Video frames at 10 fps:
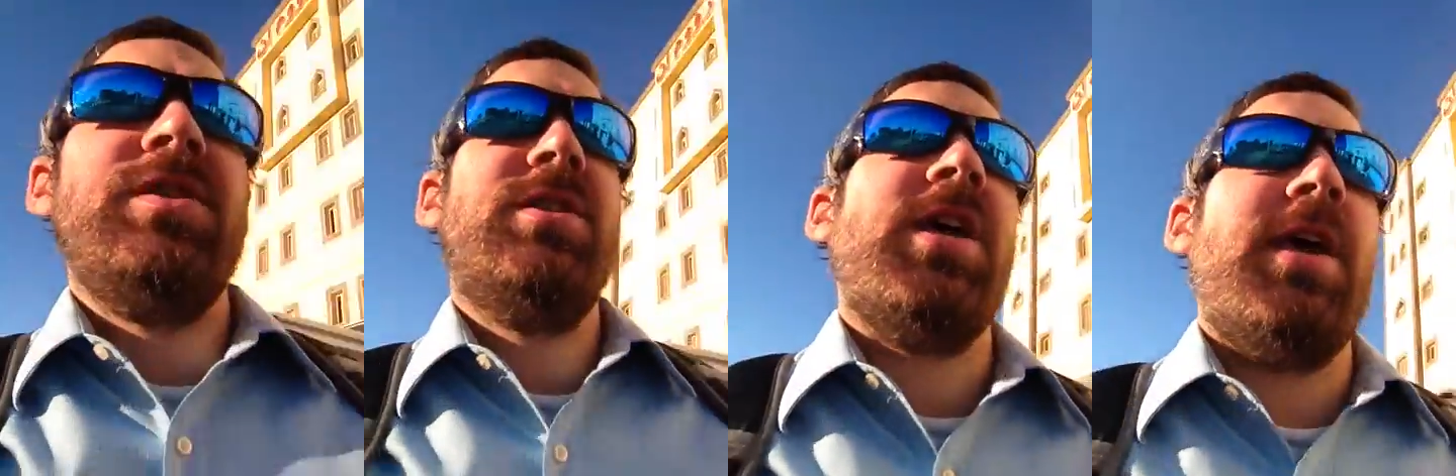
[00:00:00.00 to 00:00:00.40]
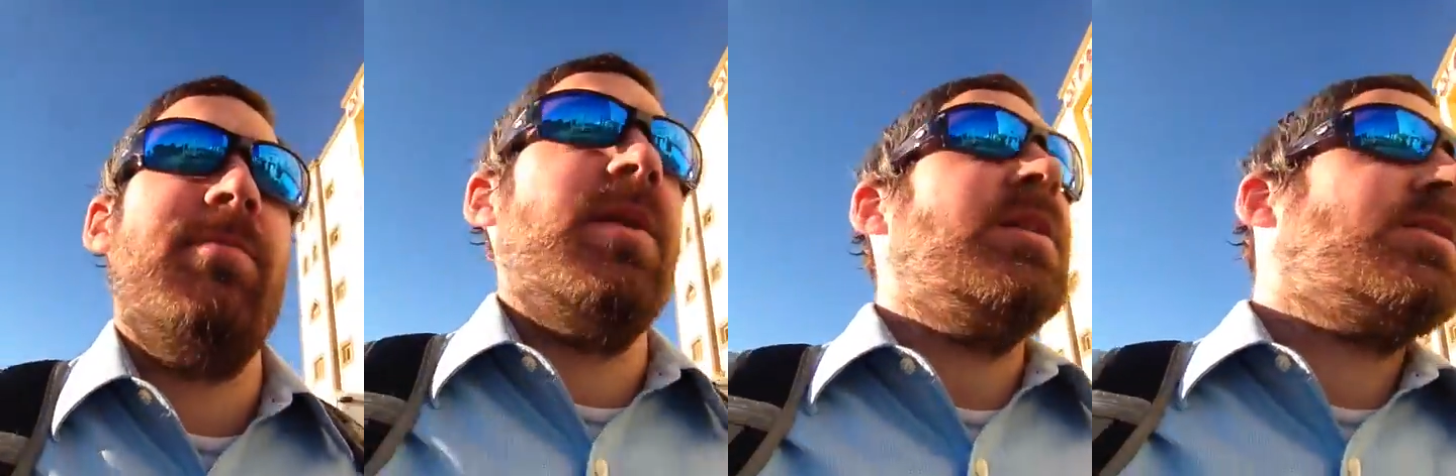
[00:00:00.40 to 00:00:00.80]
the
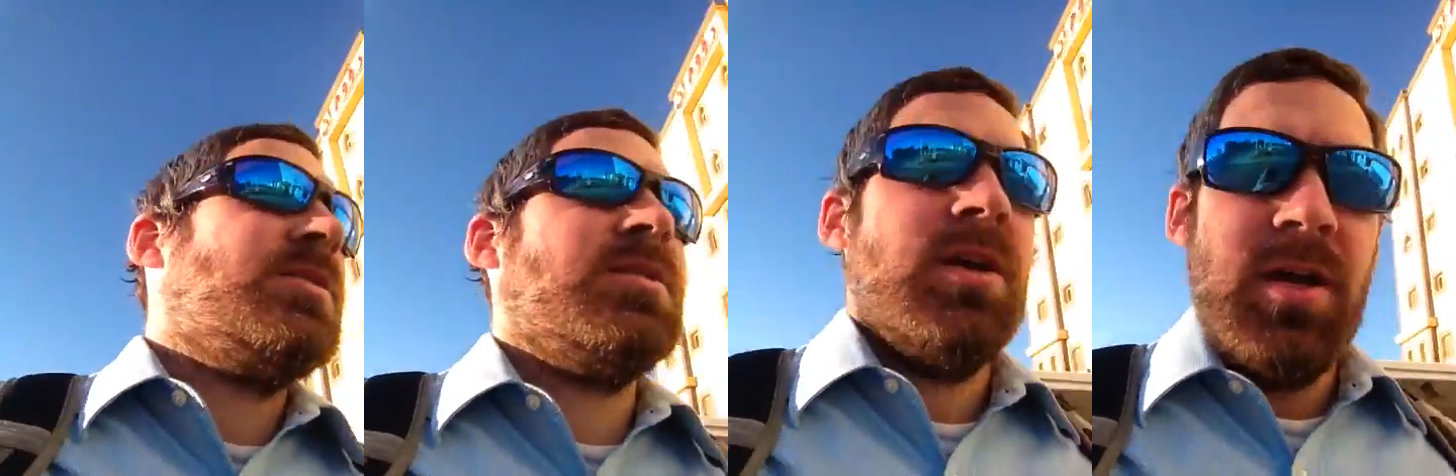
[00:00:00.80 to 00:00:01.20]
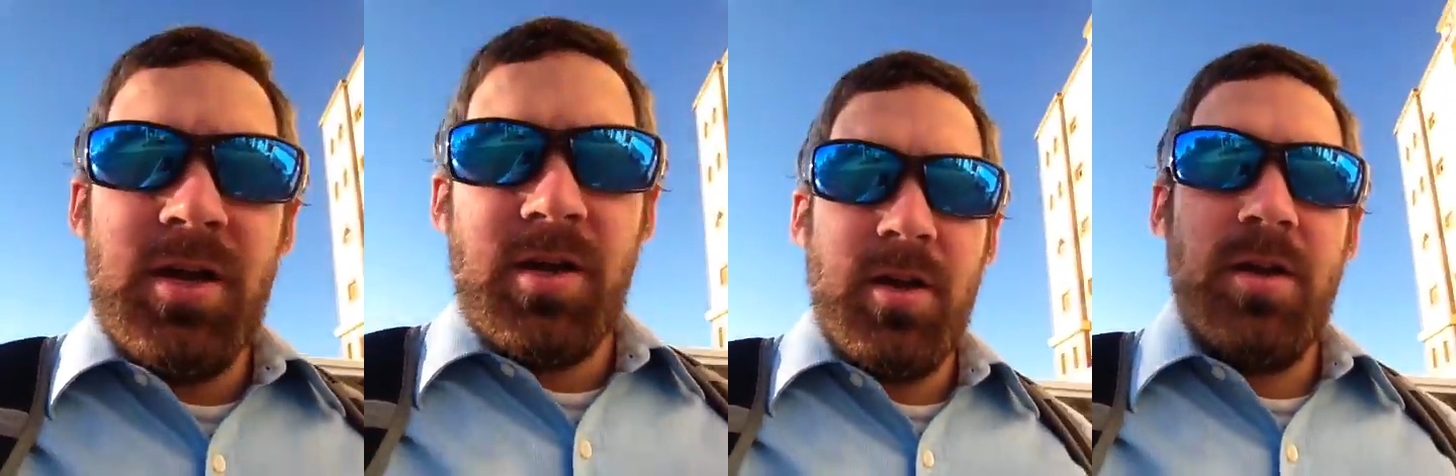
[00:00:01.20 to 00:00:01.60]
sameness
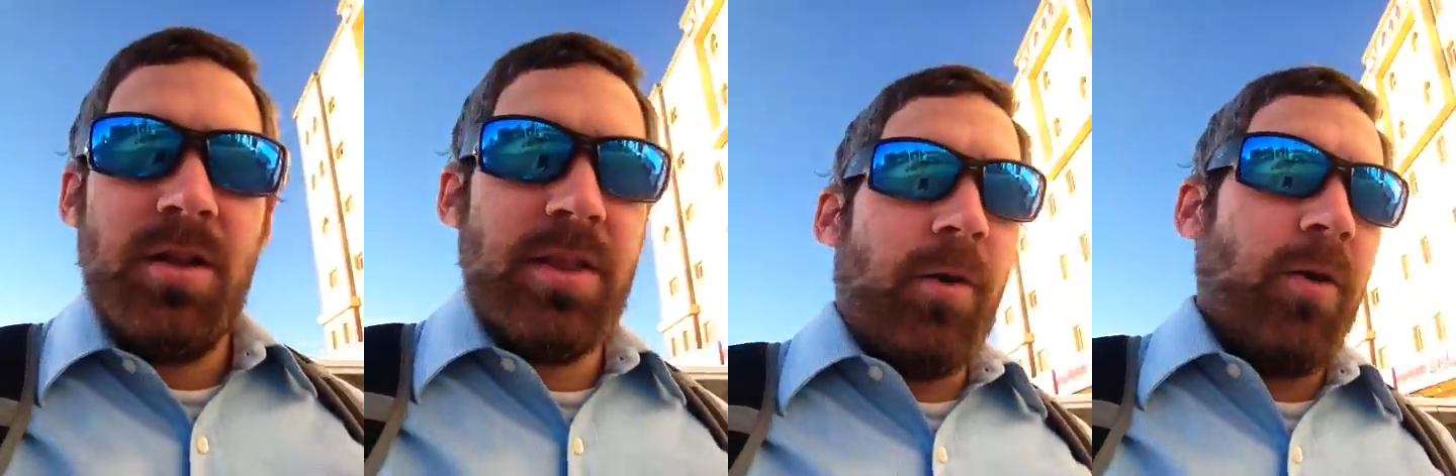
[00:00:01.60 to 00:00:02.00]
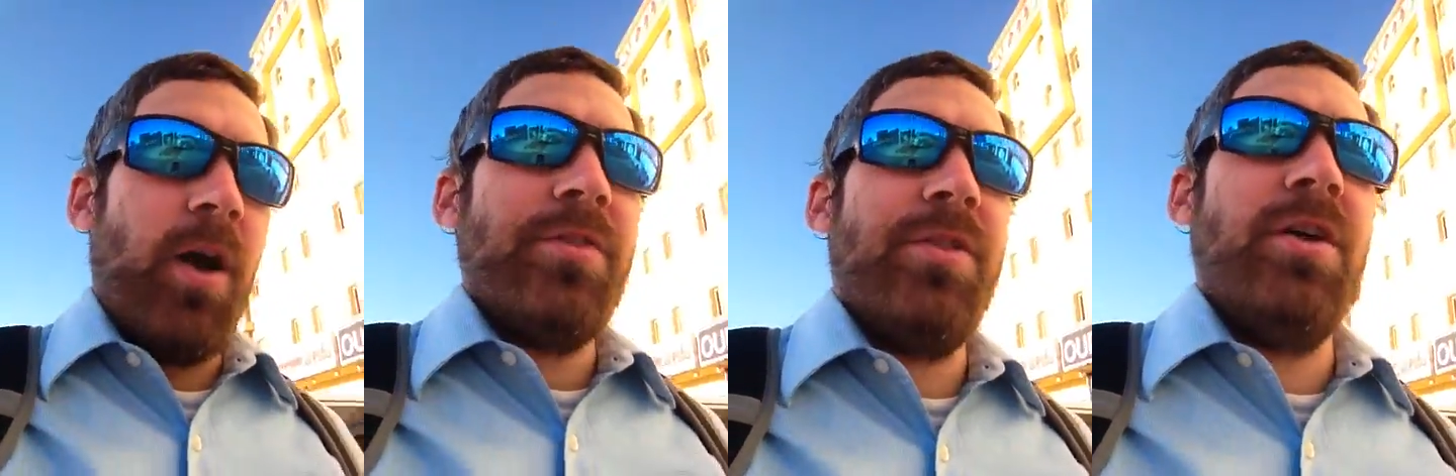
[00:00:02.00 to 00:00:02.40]
that were
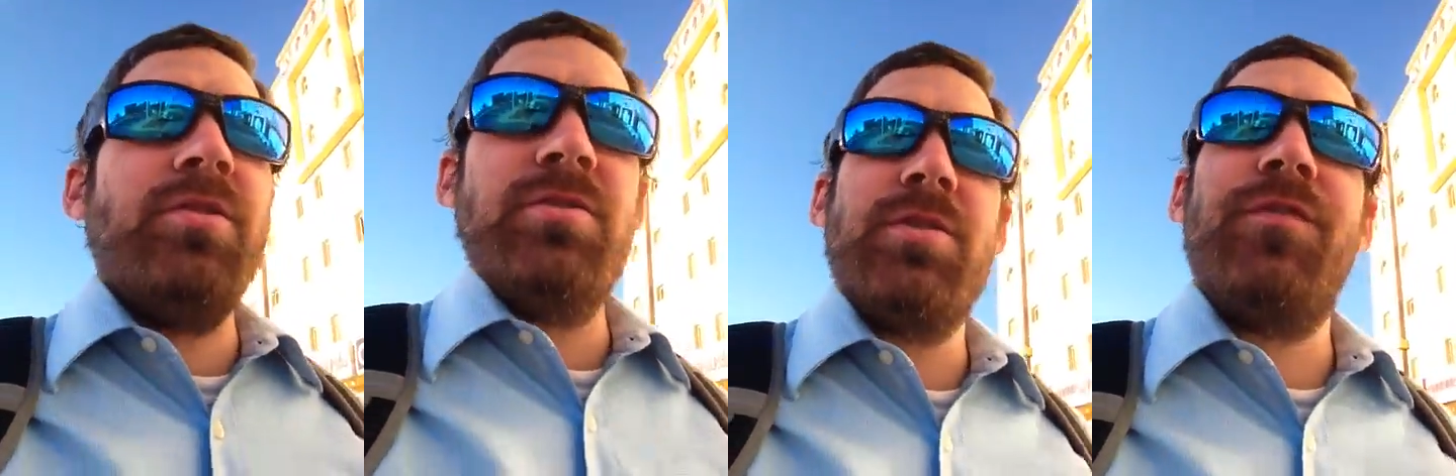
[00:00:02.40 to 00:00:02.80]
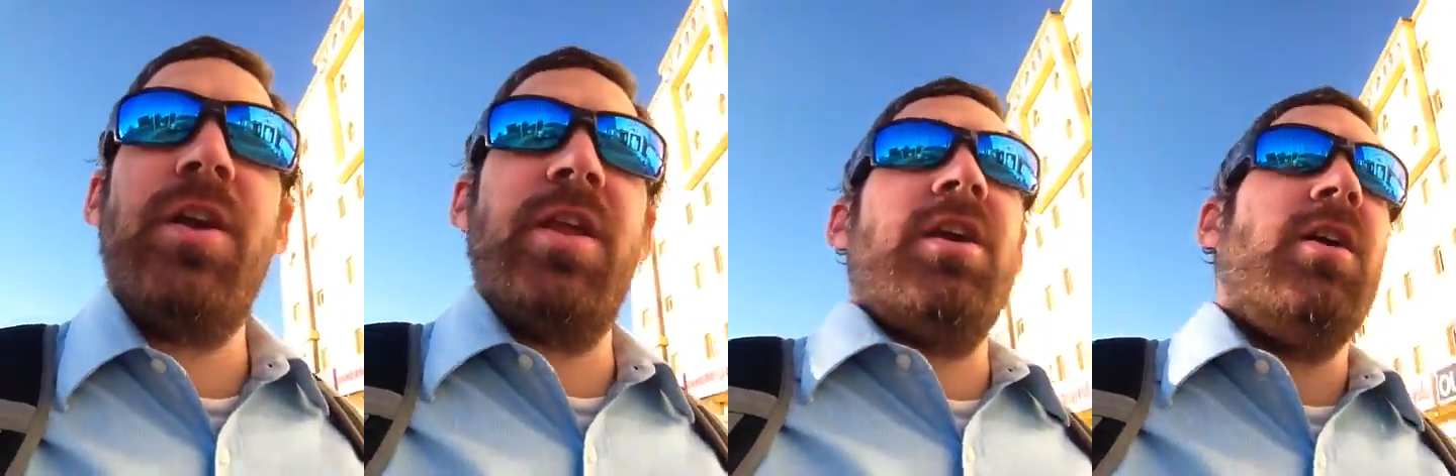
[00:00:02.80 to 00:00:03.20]
on those
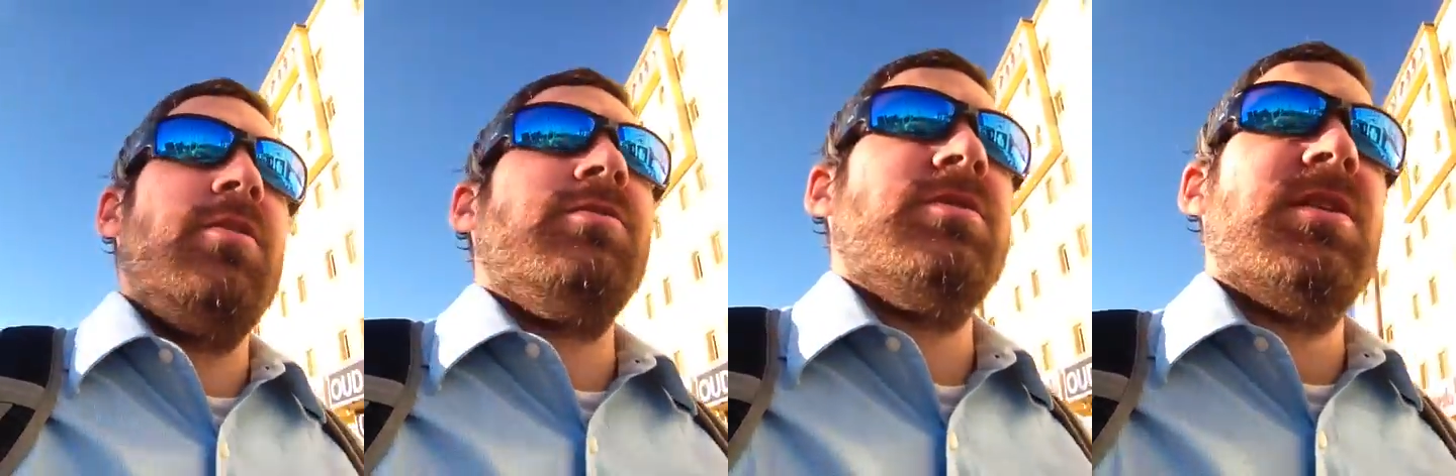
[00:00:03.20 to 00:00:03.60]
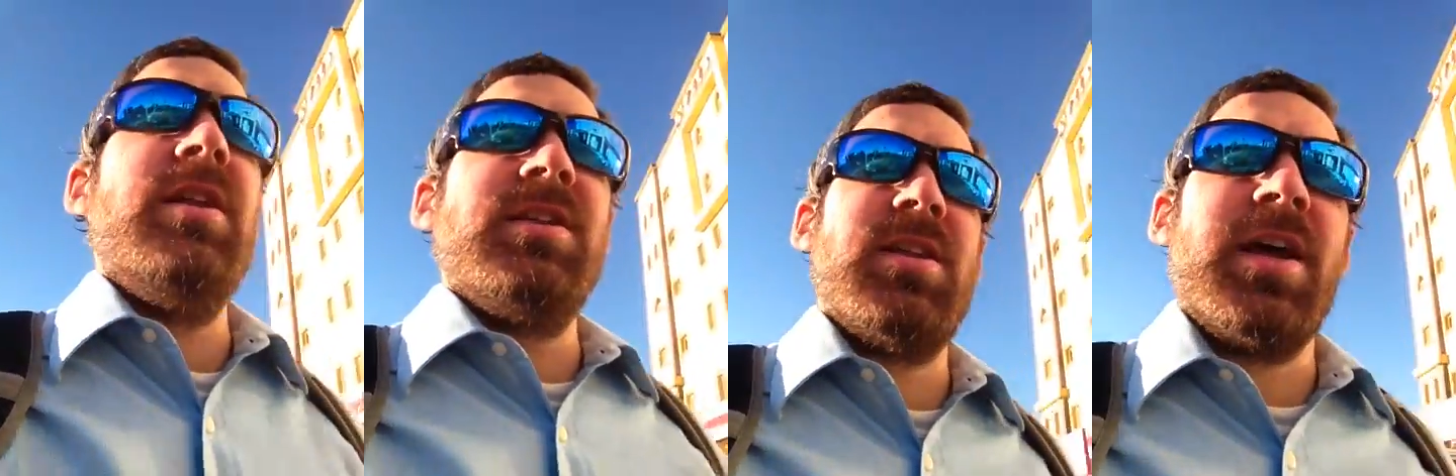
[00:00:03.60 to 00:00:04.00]
videos, and
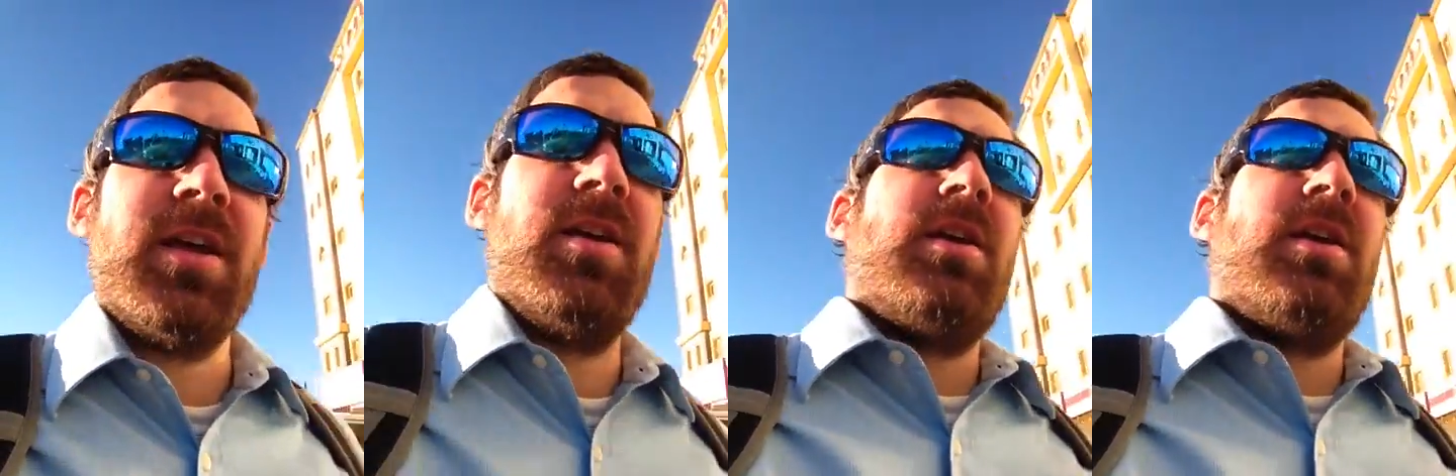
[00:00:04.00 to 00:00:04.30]
it's like